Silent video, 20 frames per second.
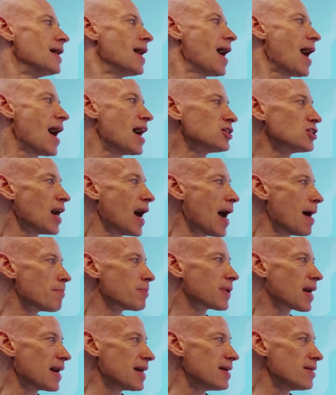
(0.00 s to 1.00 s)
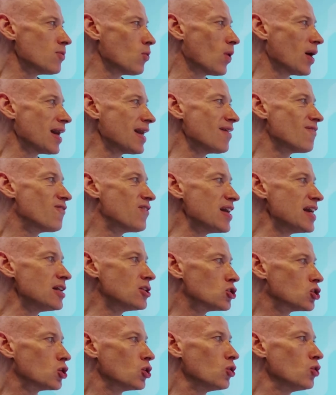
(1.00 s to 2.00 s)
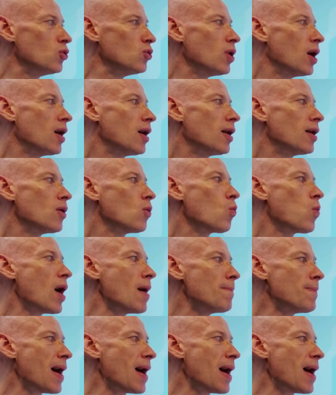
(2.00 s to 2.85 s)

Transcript: Azure App Gateway v two Web